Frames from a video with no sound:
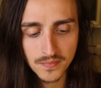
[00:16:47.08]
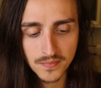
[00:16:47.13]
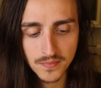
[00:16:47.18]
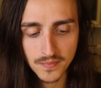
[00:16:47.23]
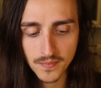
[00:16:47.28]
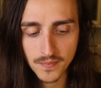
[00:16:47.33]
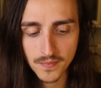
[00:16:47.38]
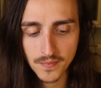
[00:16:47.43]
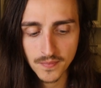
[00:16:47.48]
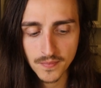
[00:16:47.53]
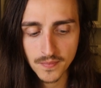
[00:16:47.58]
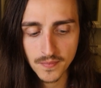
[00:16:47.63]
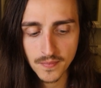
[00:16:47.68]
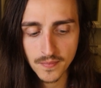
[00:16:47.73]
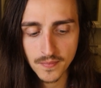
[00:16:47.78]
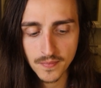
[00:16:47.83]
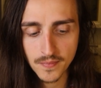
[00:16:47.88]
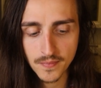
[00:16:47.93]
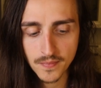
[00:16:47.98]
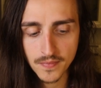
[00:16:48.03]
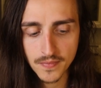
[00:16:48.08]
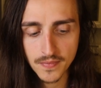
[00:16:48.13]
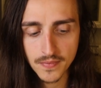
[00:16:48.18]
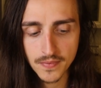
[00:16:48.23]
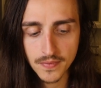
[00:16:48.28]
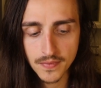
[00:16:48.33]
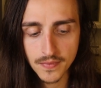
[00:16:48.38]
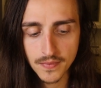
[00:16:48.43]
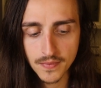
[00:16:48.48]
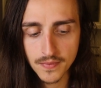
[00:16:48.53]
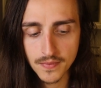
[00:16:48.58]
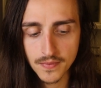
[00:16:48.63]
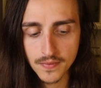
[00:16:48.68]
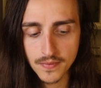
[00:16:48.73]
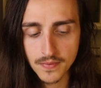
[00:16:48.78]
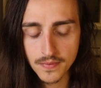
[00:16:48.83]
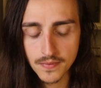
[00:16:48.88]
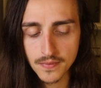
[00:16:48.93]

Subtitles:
Nothing is said.